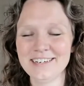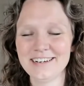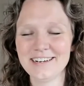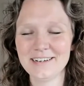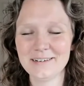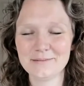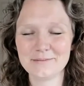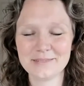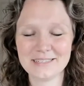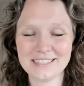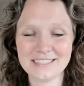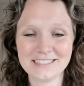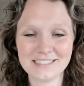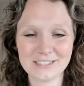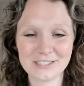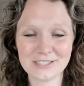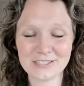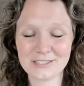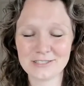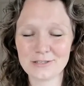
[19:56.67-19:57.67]
And
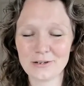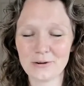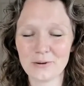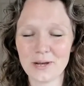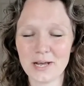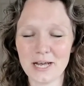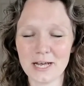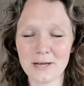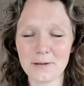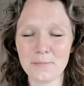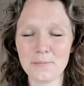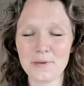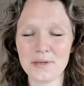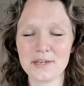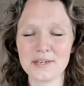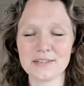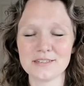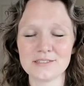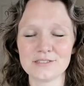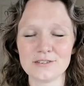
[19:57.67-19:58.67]
he's just so
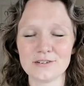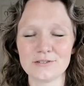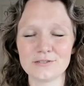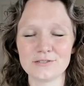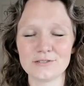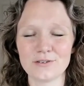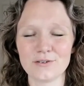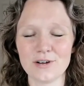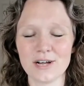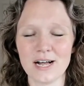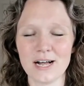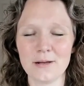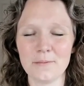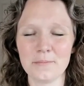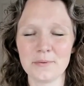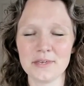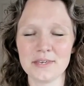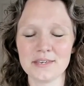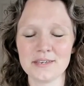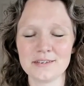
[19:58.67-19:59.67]
happy, so
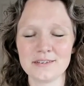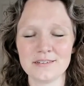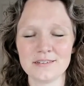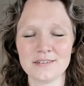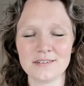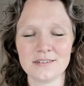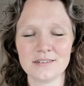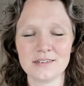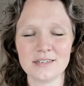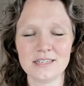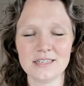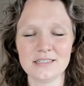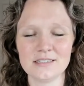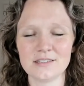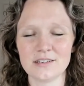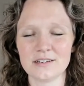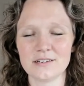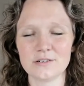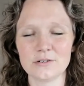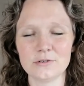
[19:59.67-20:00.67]
happy. He
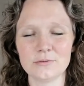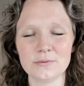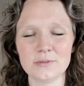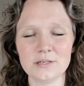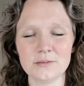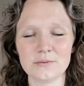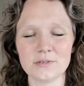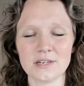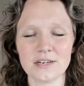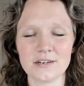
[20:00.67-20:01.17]
thought nobody would